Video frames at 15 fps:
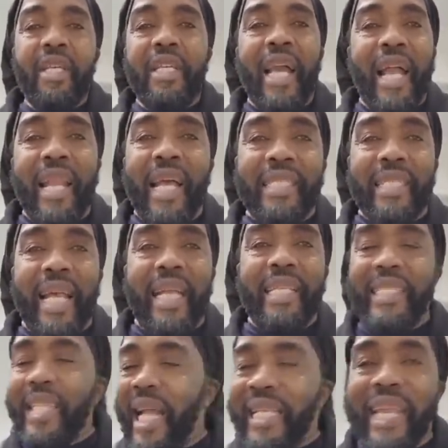You
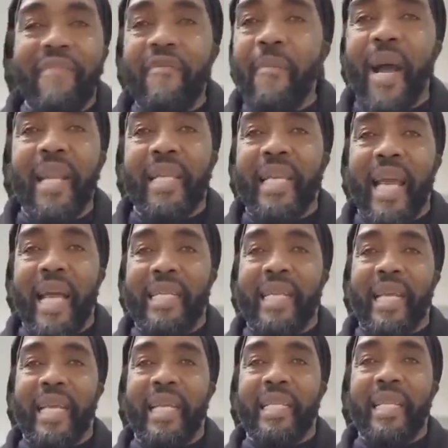understand? It's not everybody can
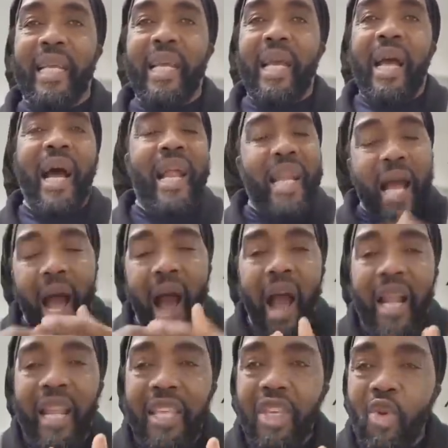take it. And
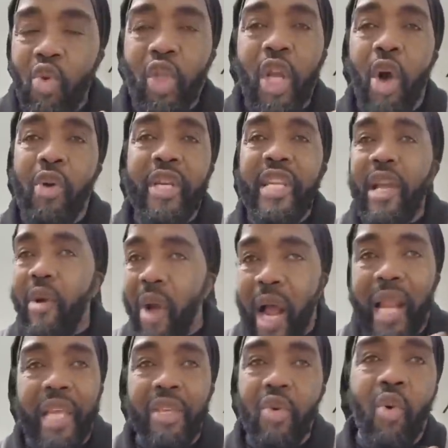all of you down there,
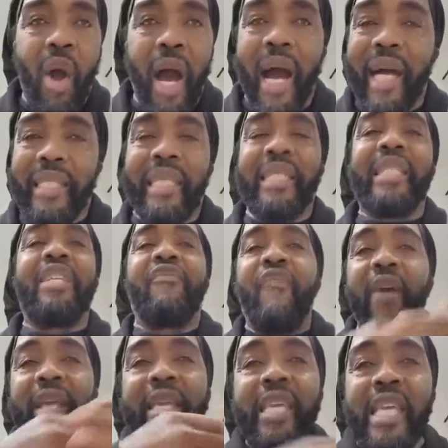all of you artists, it's
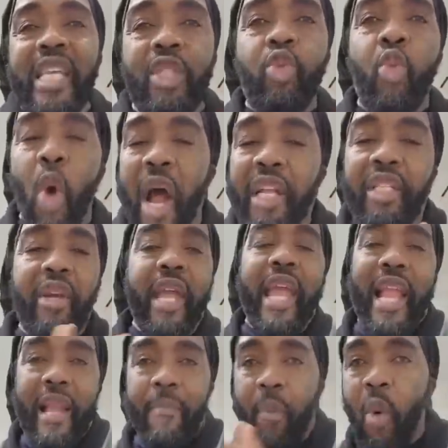for each one to
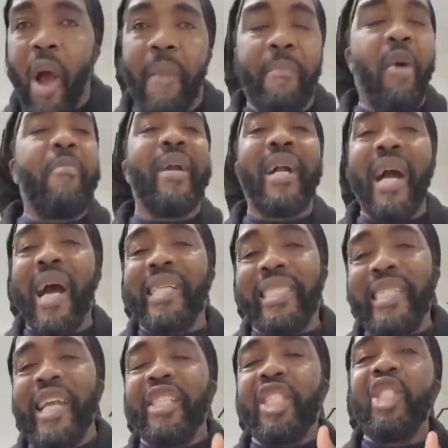help one. But
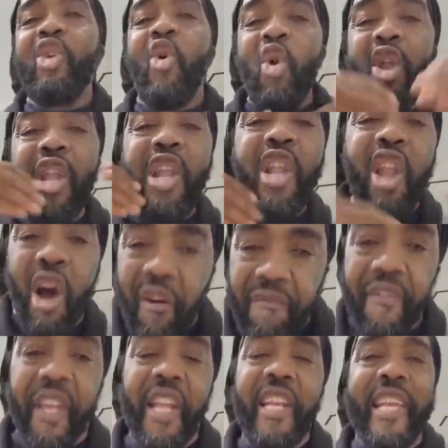because there's no
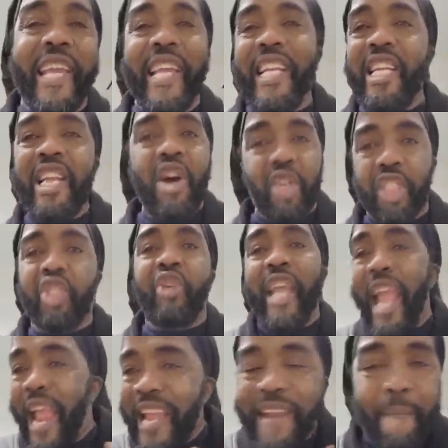love in the industry
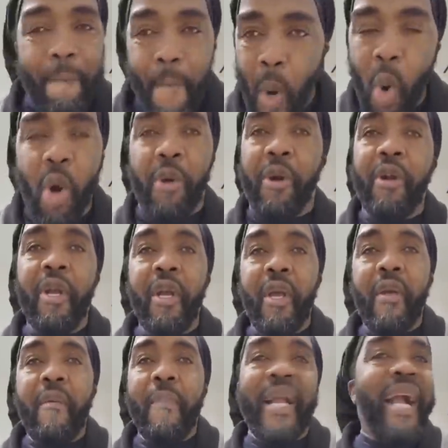anymore.
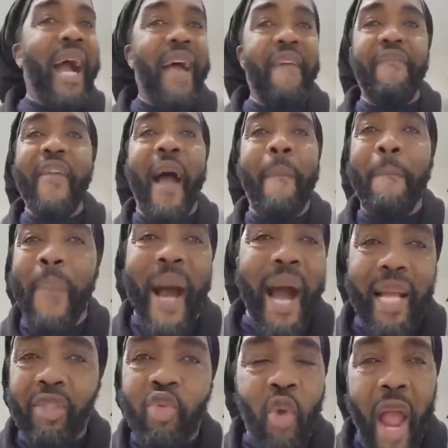Because if you are
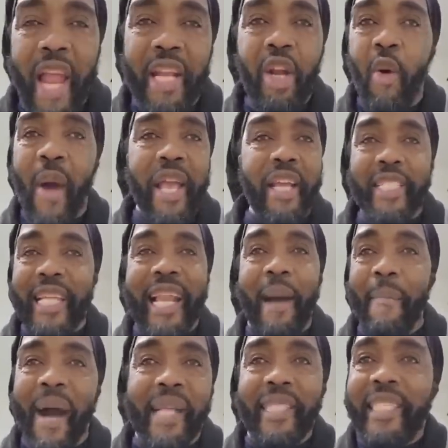past right now and you tell
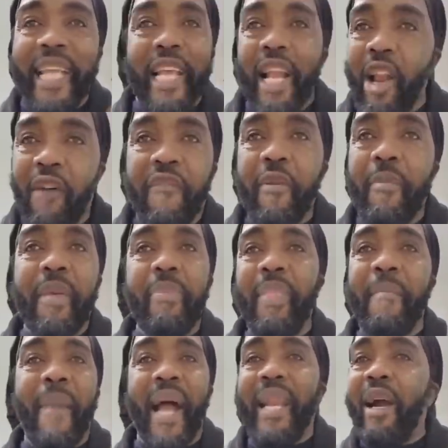a man say you love him,
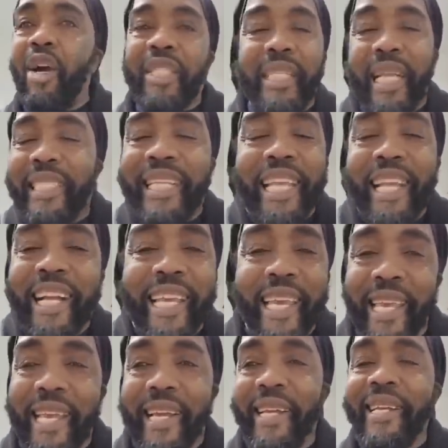the man is going to say you're
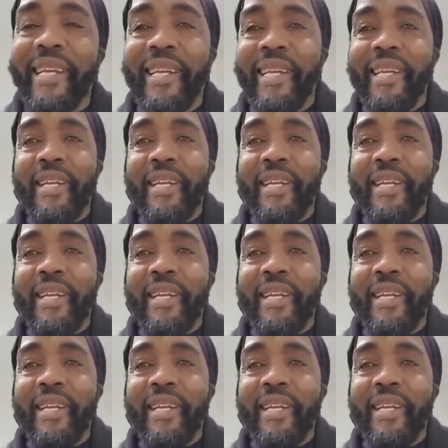gay.